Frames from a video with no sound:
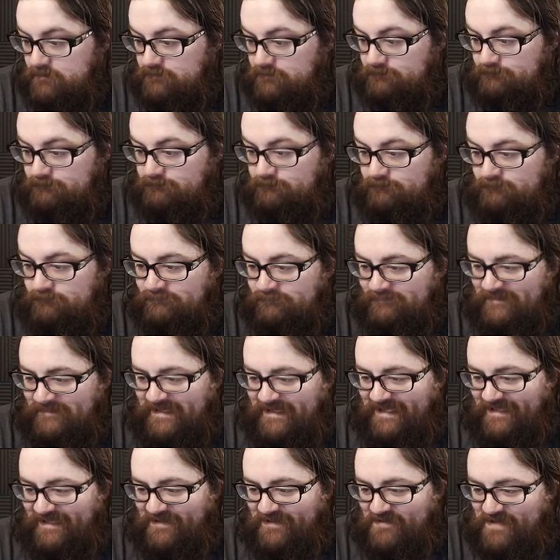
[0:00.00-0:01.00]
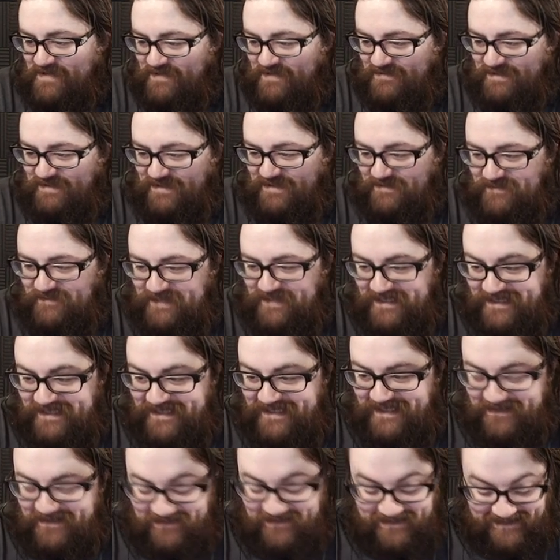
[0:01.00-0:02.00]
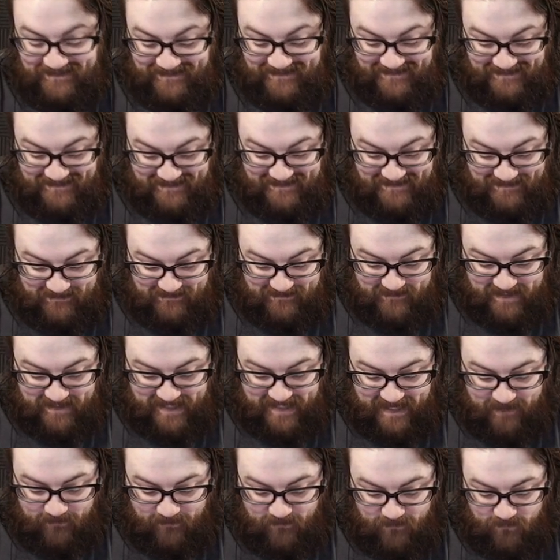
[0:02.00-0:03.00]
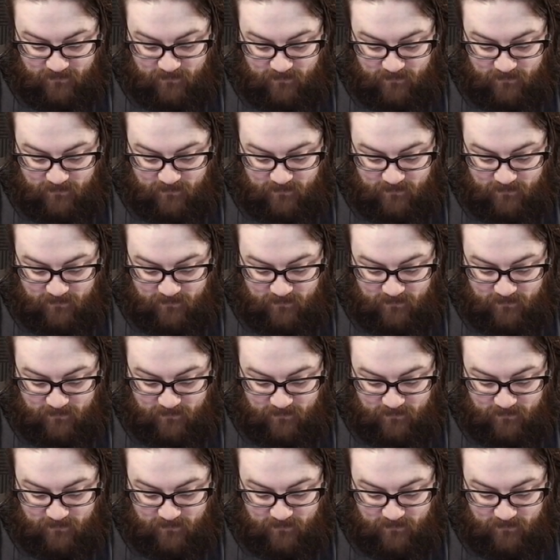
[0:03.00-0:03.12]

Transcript: Hello, YouTube. There you go. But yeah, we got a